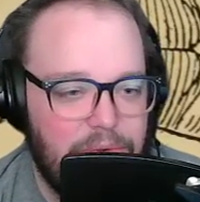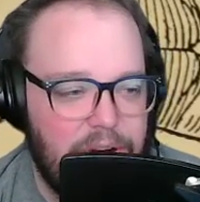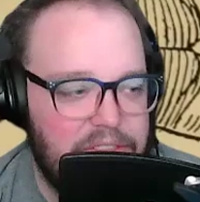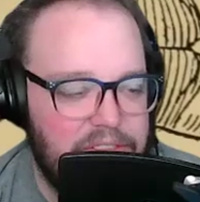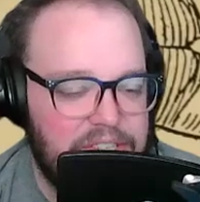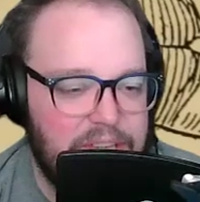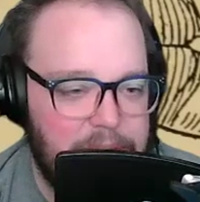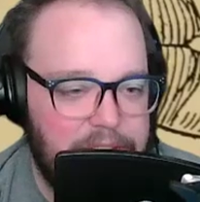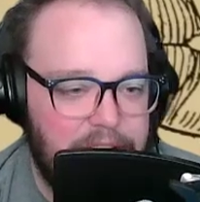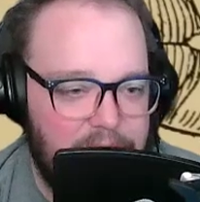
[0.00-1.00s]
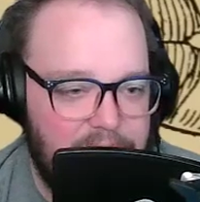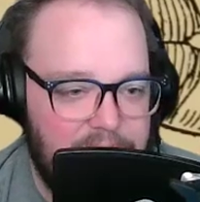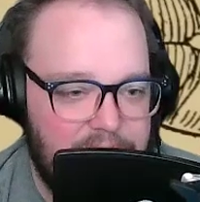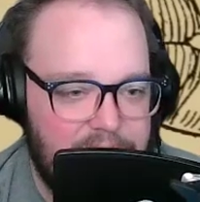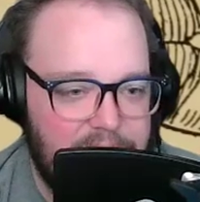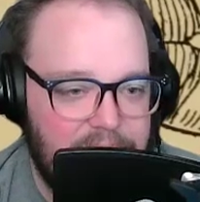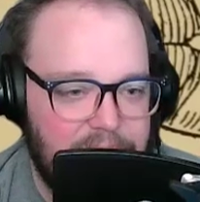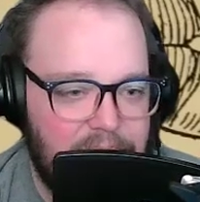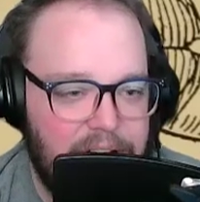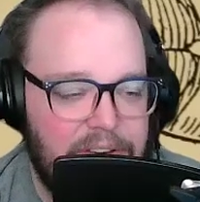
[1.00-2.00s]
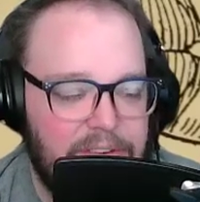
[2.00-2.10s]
running this cemetery, right?